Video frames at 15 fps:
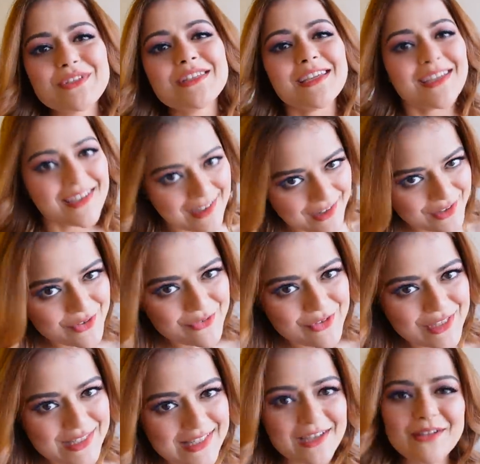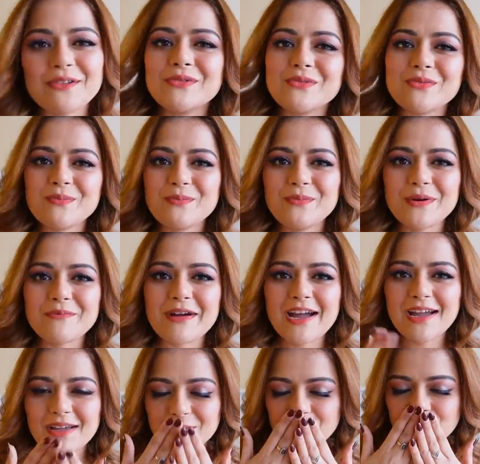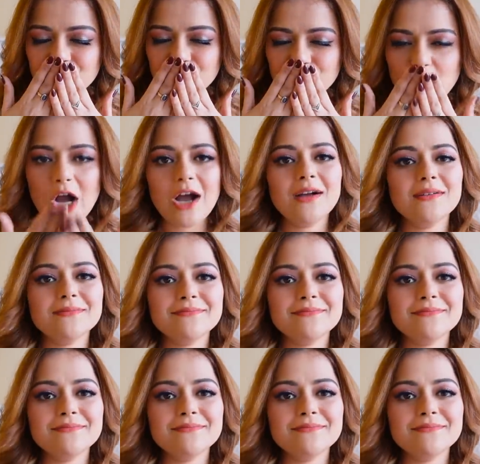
Take care of yourself. Bye-bye. Mwah.